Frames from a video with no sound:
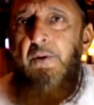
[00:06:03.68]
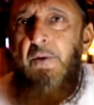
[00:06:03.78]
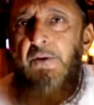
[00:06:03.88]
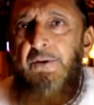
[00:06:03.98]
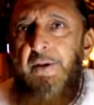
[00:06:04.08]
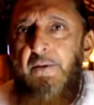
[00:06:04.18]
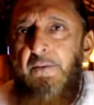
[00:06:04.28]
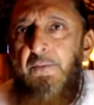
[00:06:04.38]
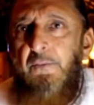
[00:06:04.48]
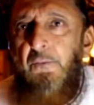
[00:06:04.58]
with
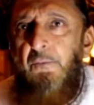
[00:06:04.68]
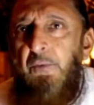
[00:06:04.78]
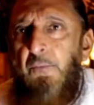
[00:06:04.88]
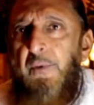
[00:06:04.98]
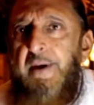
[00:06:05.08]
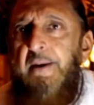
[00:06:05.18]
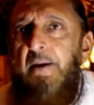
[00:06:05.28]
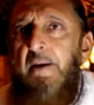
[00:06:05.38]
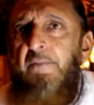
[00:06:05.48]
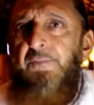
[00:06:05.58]
Christians, so we
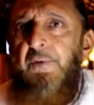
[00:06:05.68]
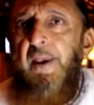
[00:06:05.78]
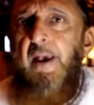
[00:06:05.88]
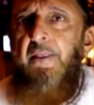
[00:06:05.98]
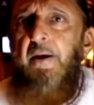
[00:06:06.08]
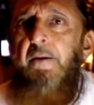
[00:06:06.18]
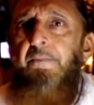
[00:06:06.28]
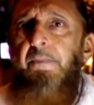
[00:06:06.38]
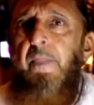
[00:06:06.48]
can live together